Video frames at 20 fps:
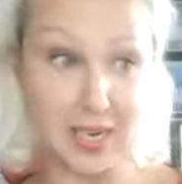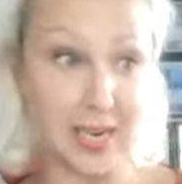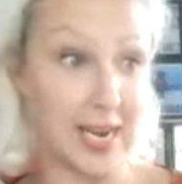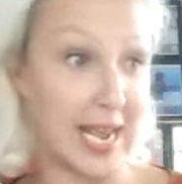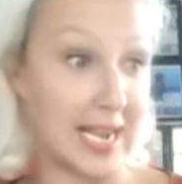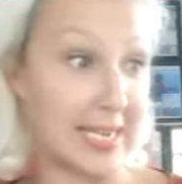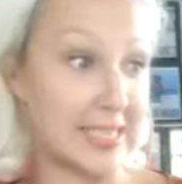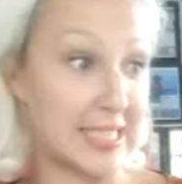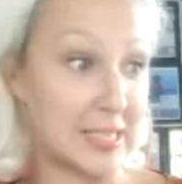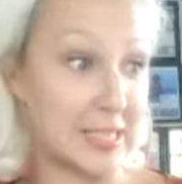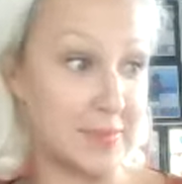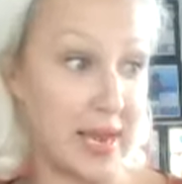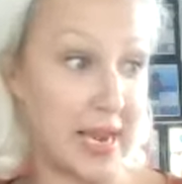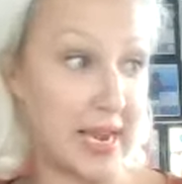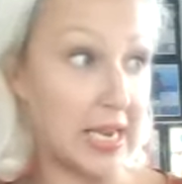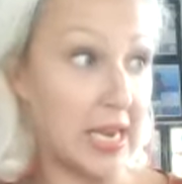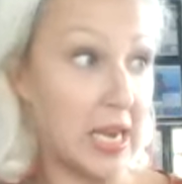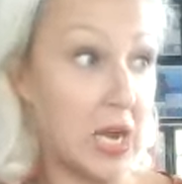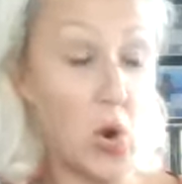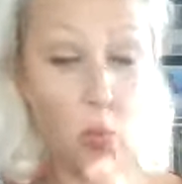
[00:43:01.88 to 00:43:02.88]

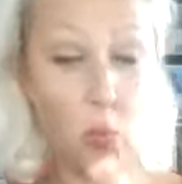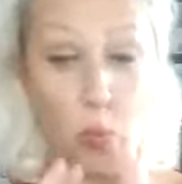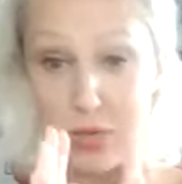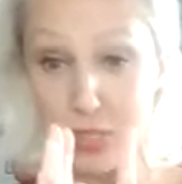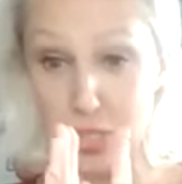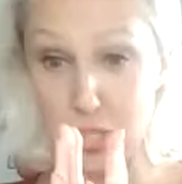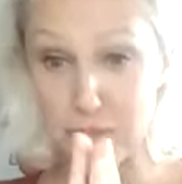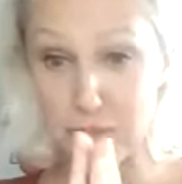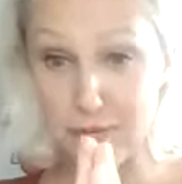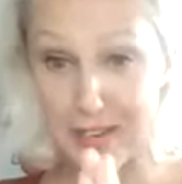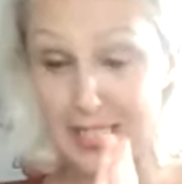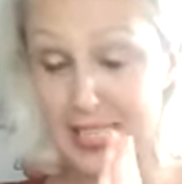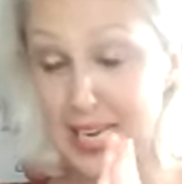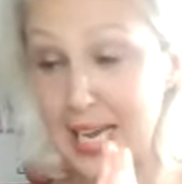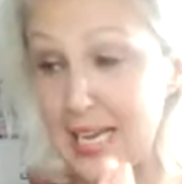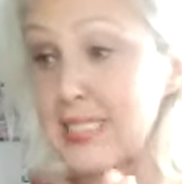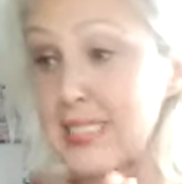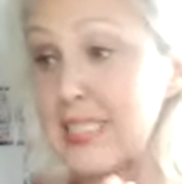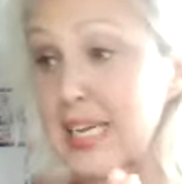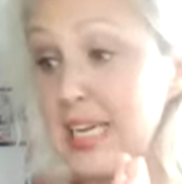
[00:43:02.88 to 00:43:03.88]
Anatomy, which is
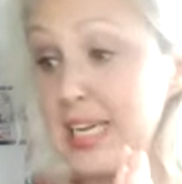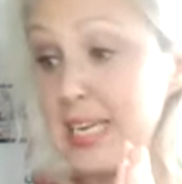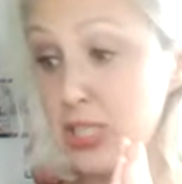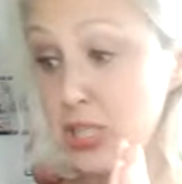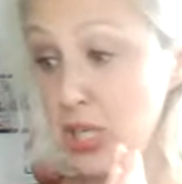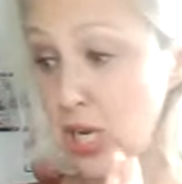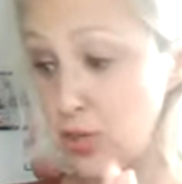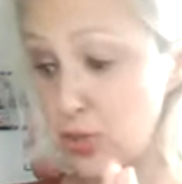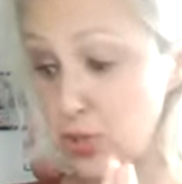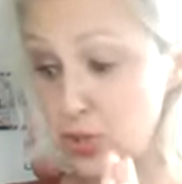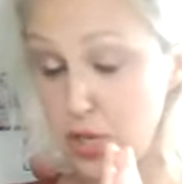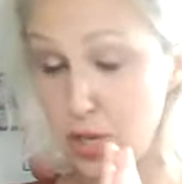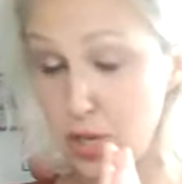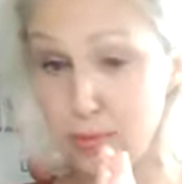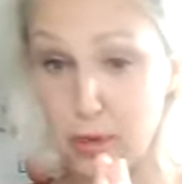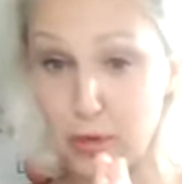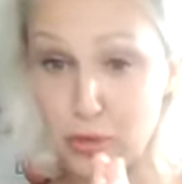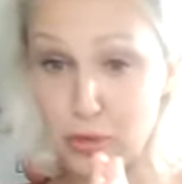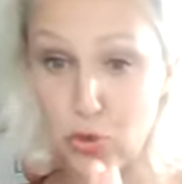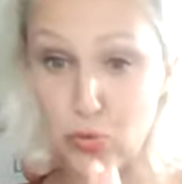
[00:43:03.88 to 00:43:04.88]
fantastic, and it tells you the
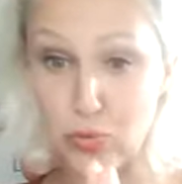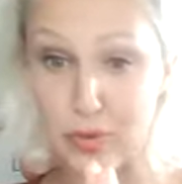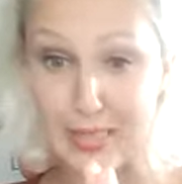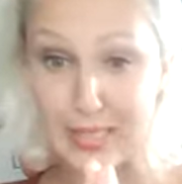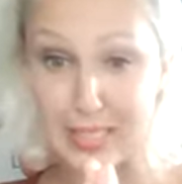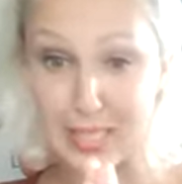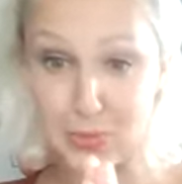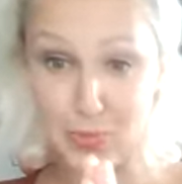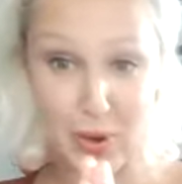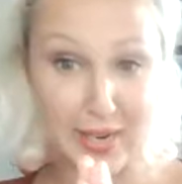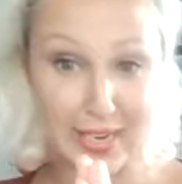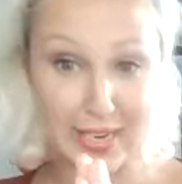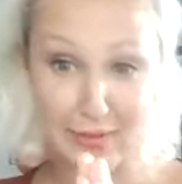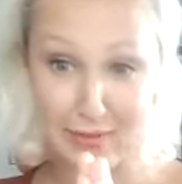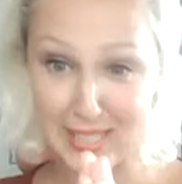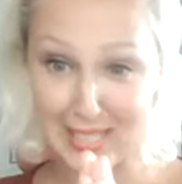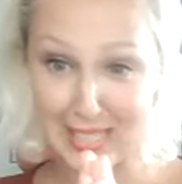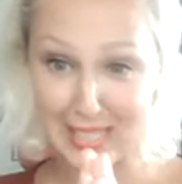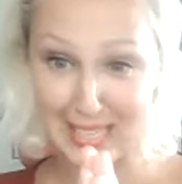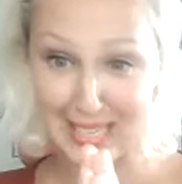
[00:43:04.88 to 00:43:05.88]
emotional reasons behind
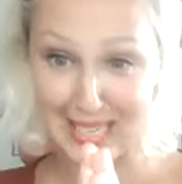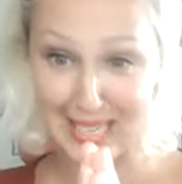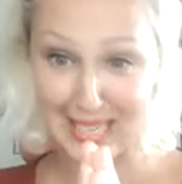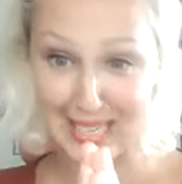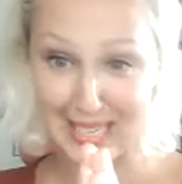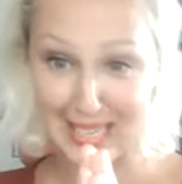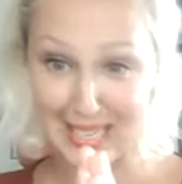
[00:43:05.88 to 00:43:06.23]
every disease.